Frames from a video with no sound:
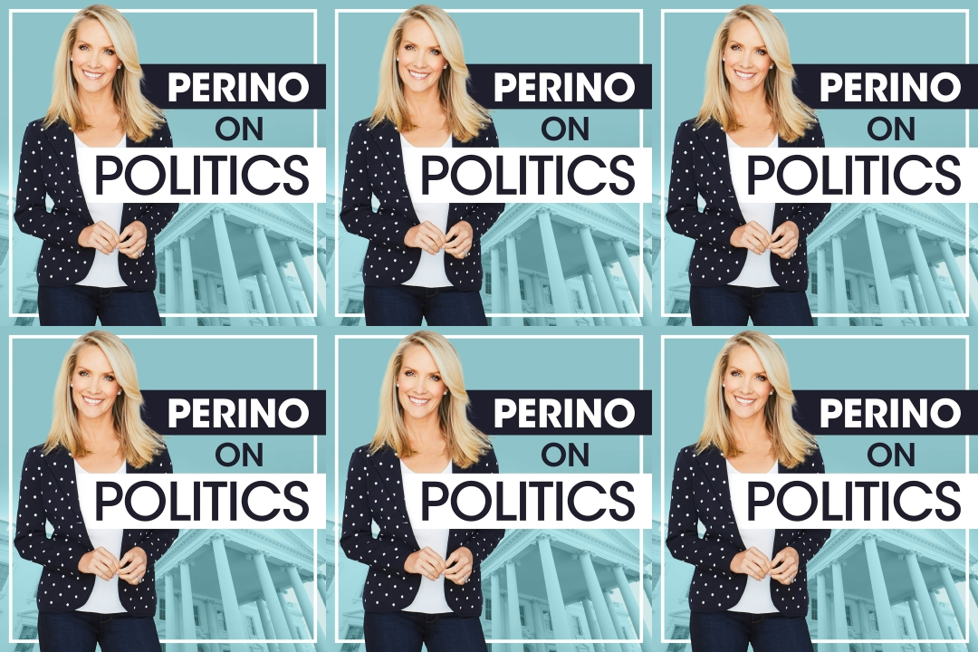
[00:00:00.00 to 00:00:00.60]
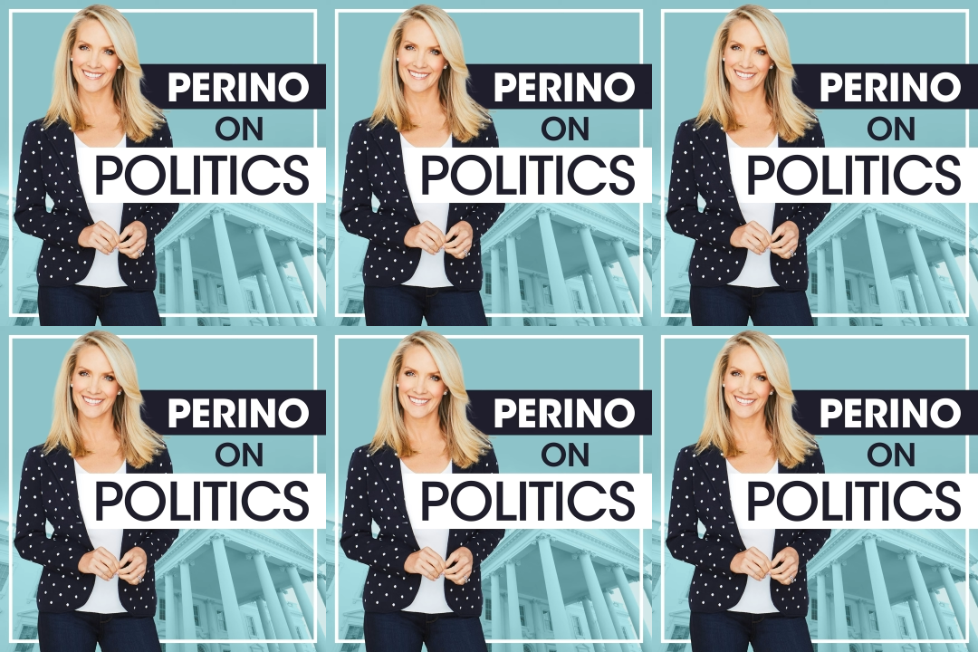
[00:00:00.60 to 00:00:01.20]

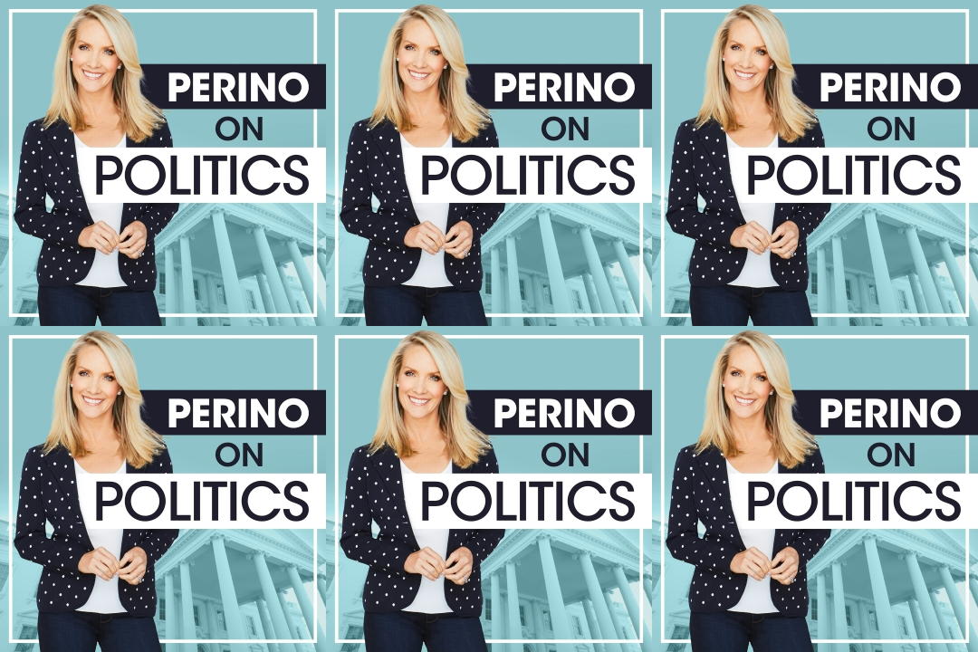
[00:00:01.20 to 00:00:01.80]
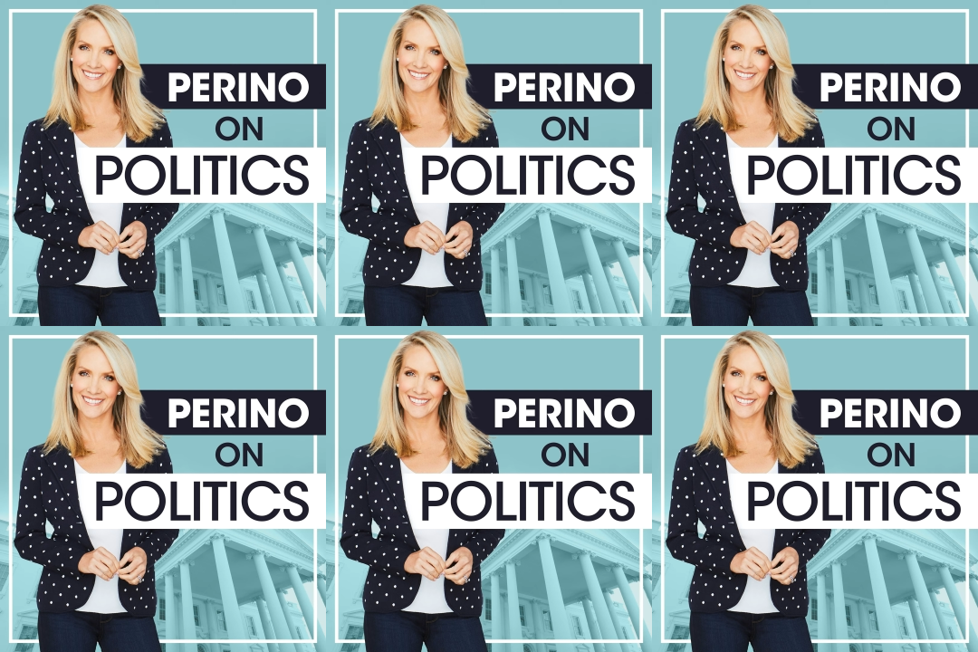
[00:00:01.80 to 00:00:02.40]

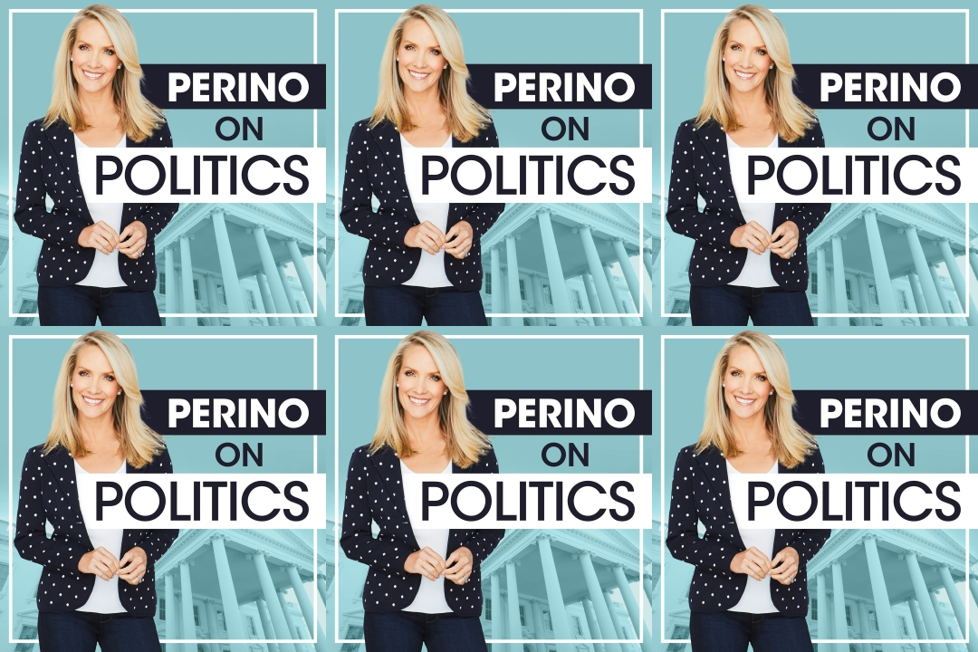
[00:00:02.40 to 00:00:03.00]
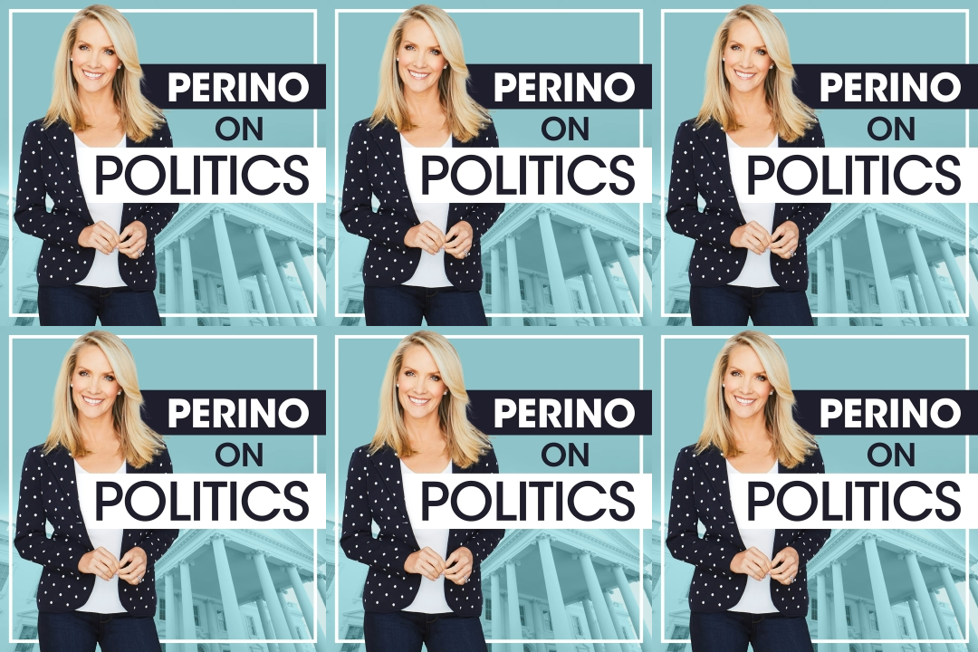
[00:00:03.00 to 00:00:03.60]

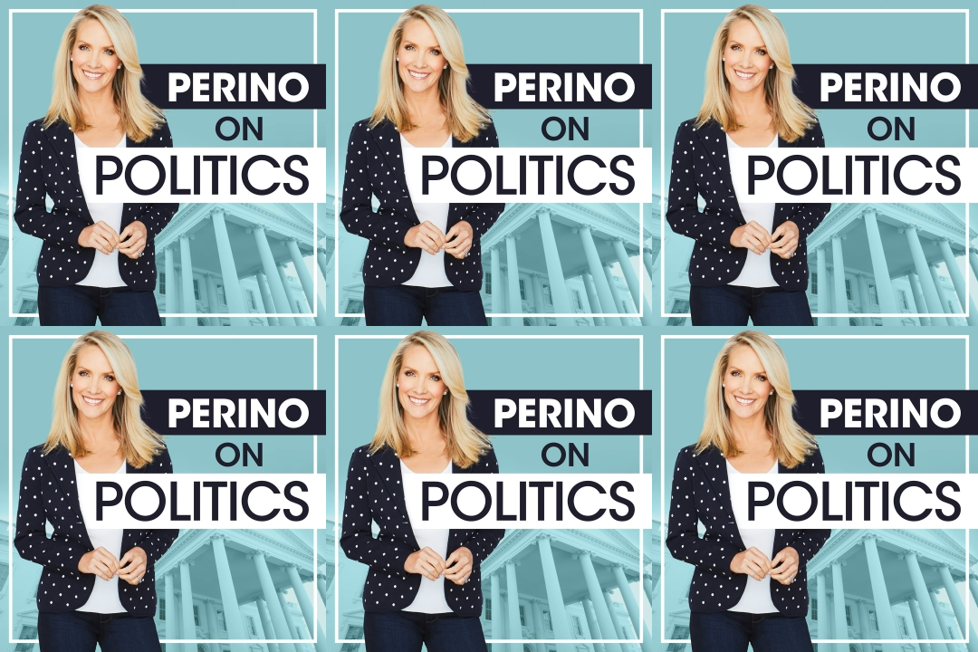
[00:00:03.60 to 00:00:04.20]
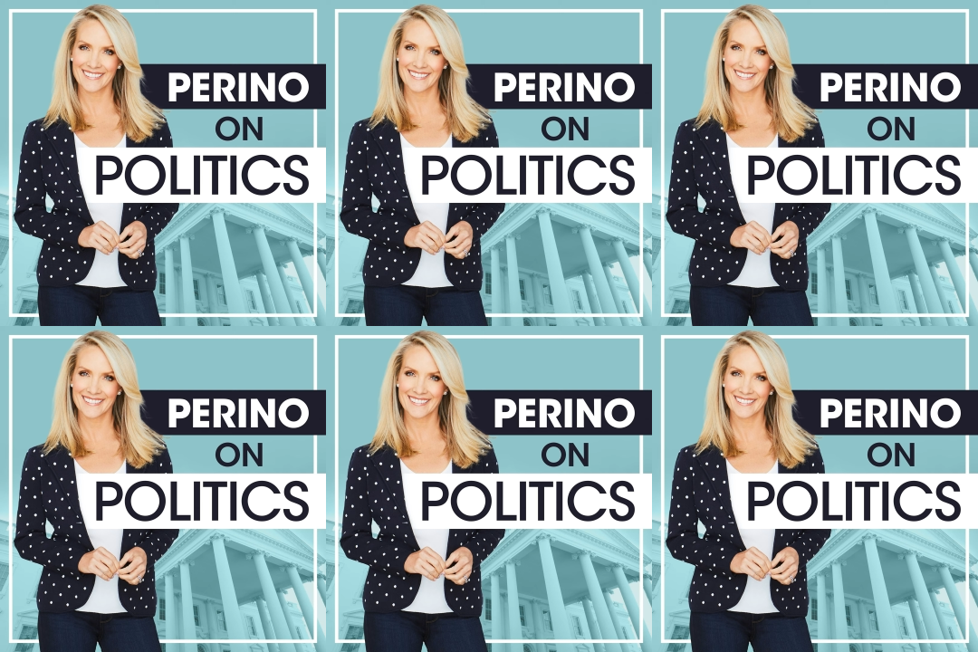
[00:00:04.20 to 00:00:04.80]

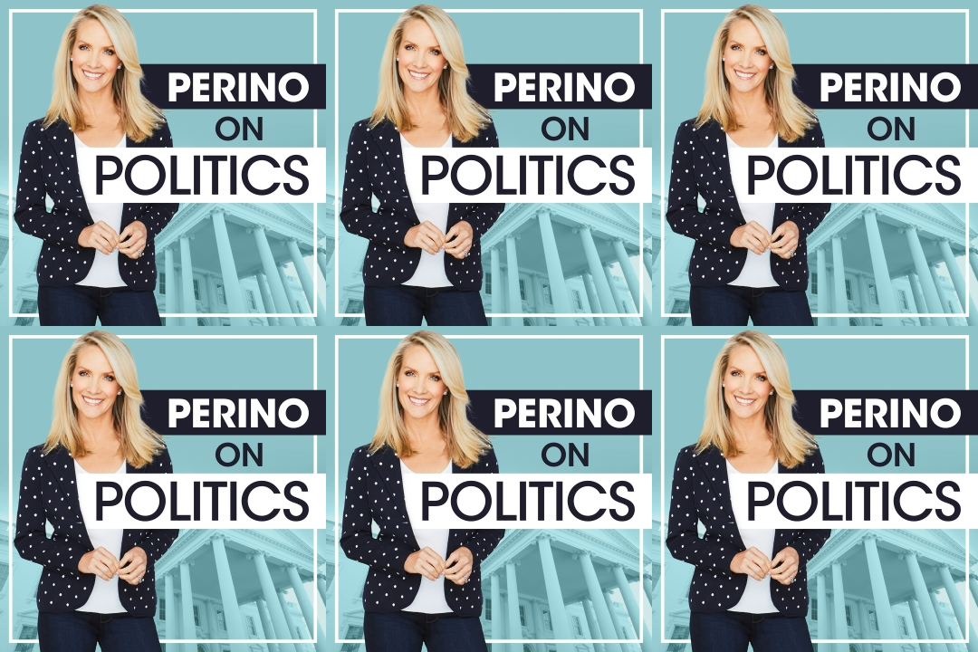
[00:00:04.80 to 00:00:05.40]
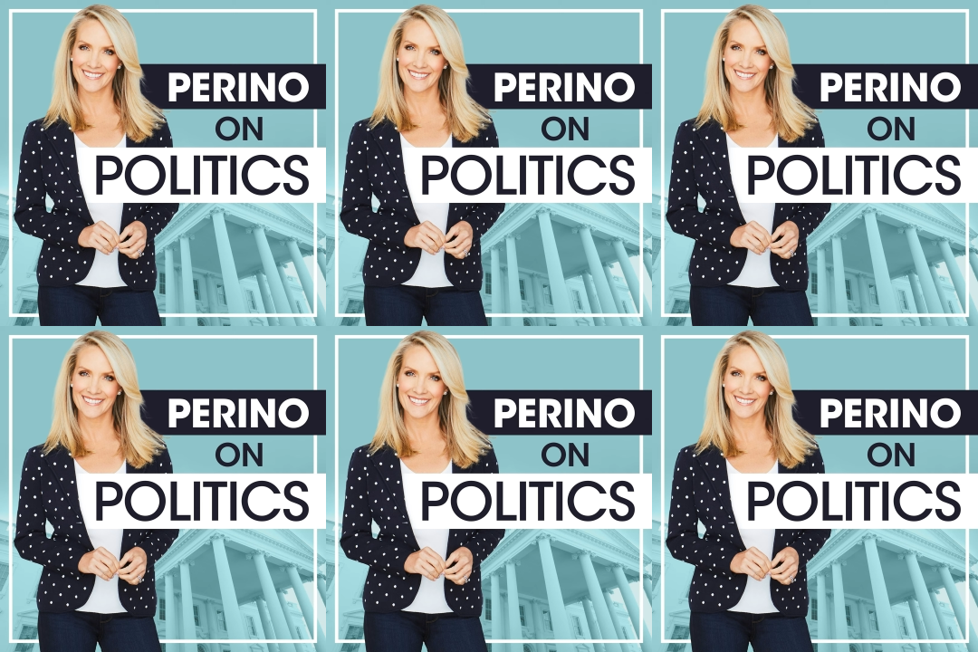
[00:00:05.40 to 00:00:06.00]

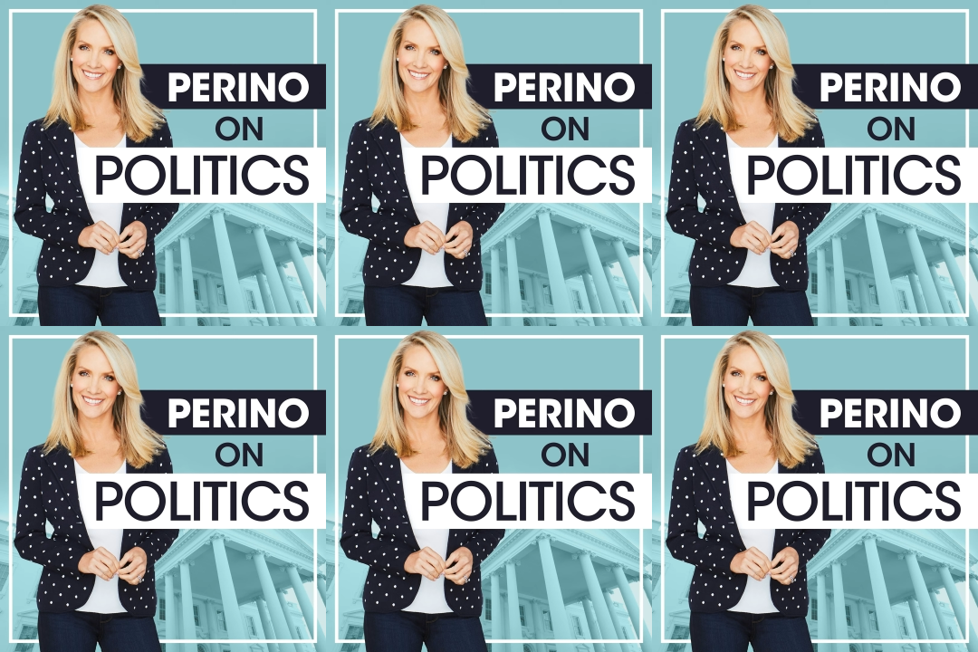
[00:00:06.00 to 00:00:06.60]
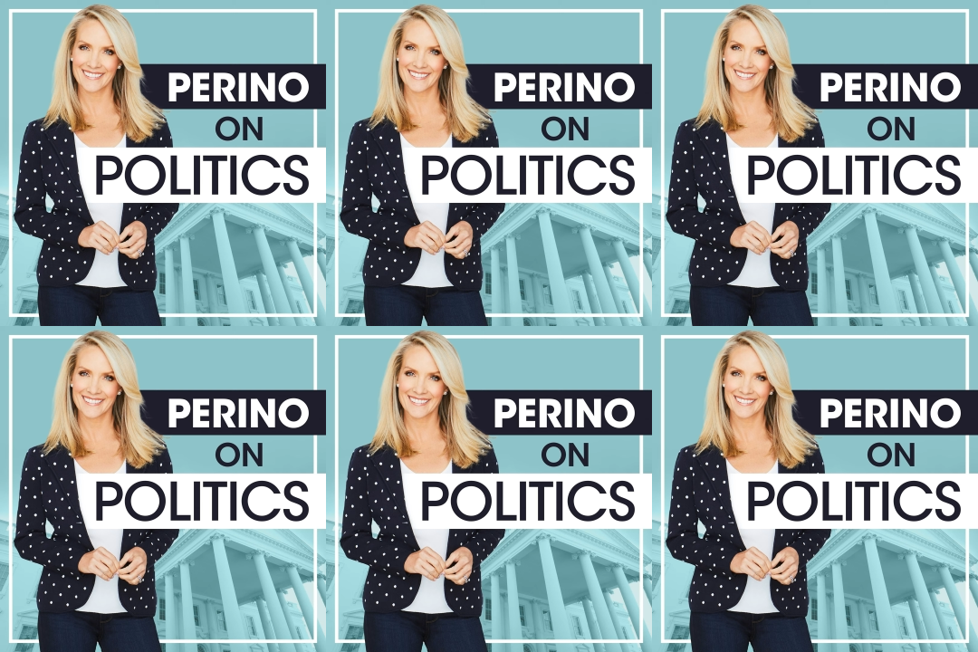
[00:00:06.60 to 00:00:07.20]
The face doesn't move, so there is nothing to read.